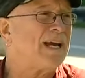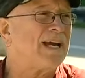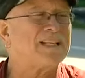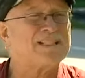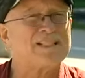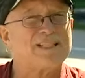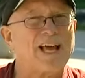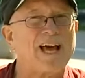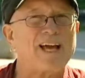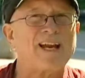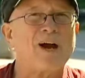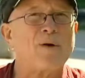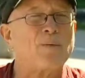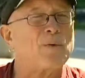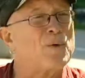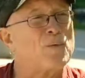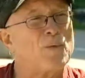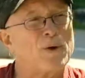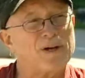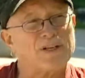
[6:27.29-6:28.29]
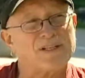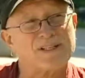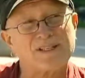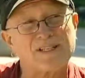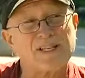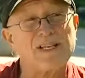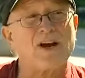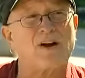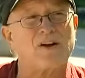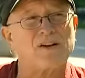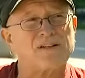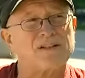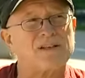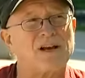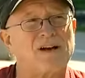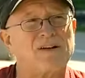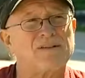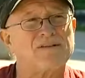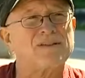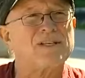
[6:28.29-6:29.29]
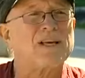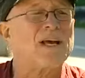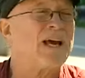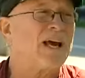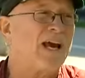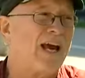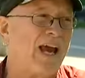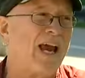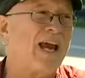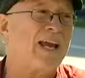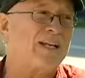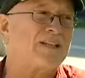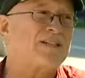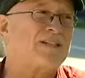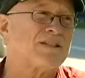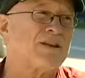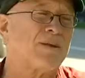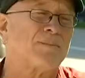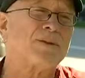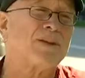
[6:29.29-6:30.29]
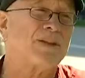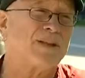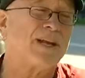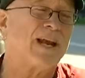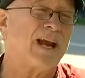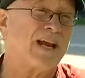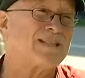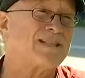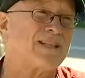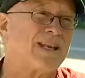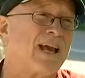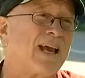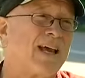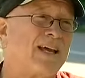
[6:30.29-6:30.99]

It's not how we want to see ourselves. And it's something that has